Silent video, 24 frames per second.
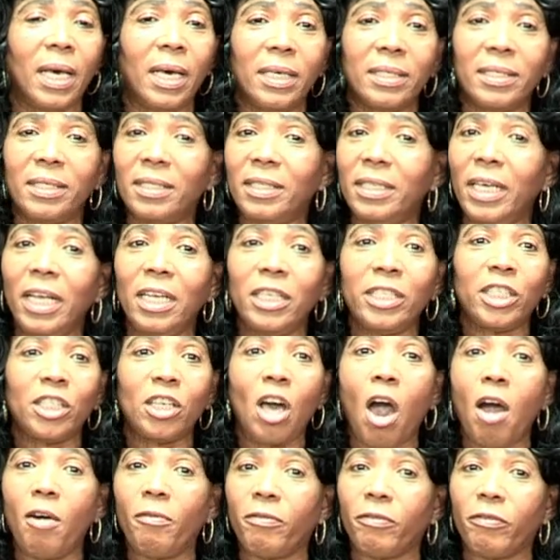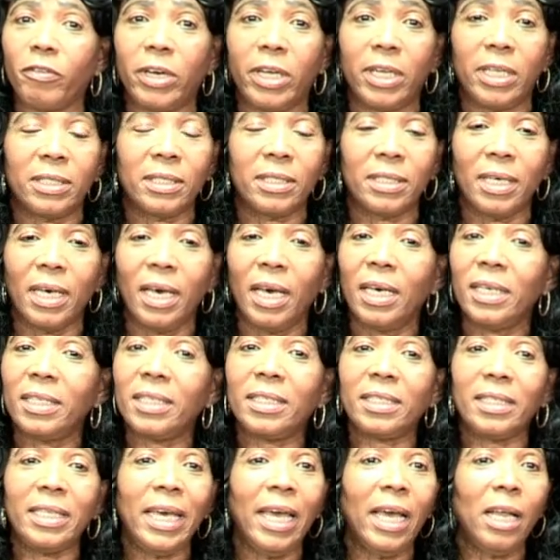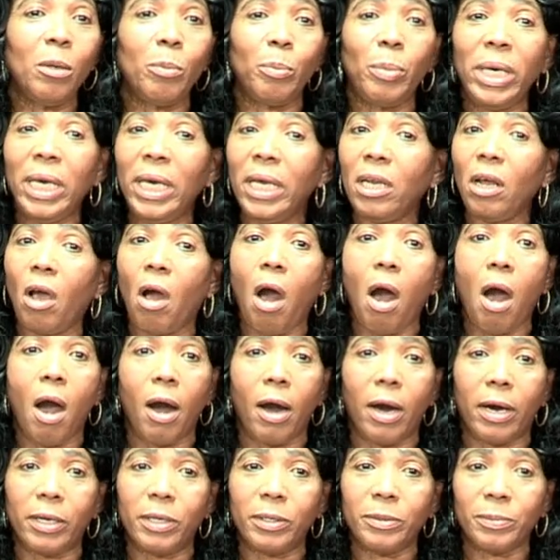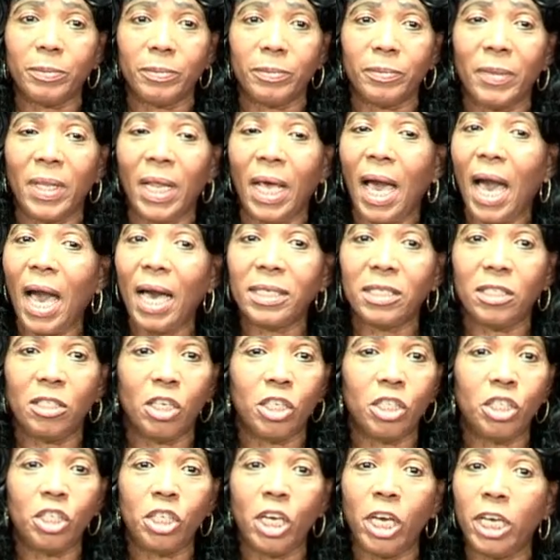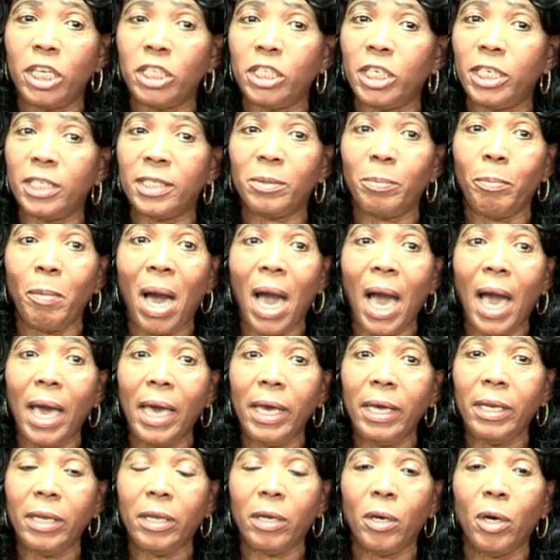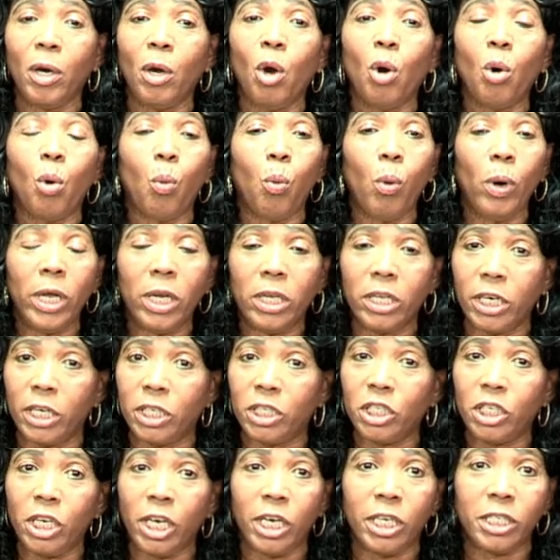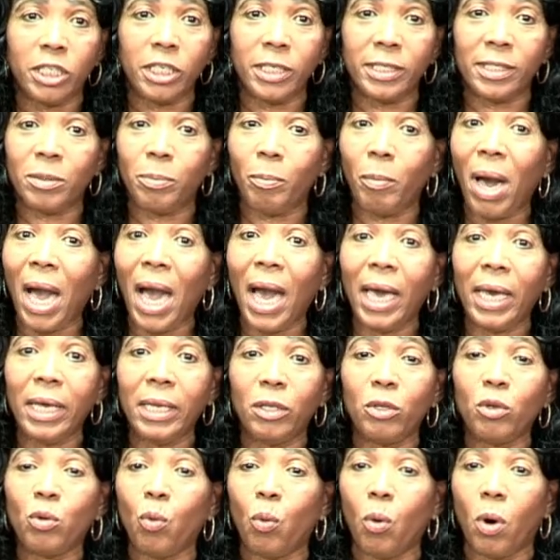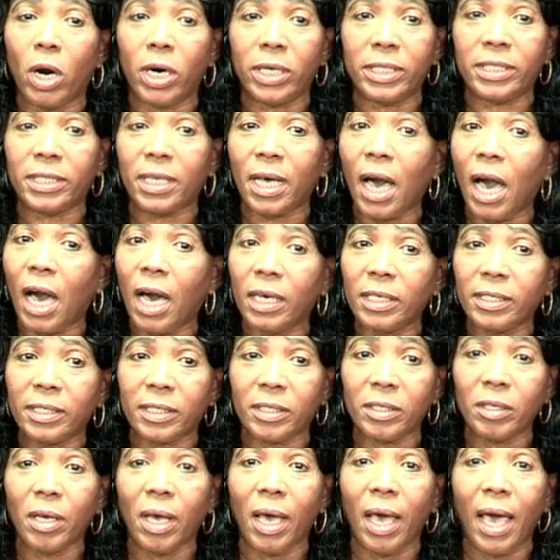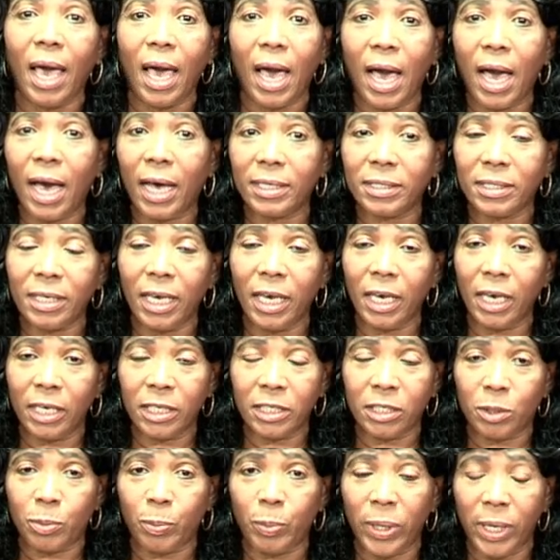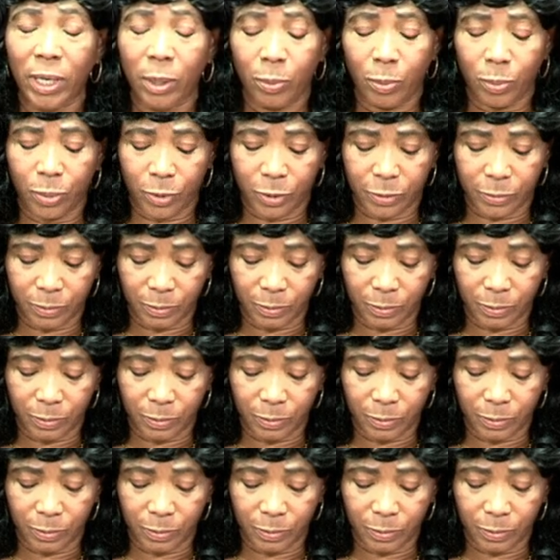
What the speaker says: still sovereign, still being God, has not changed his mind, will not change his mind towards us as his people.